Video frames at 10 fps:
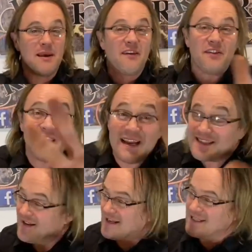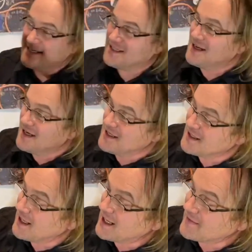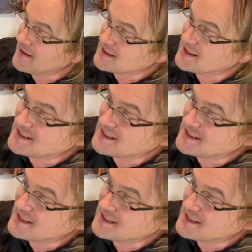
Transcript: a bit of theatre. You like this?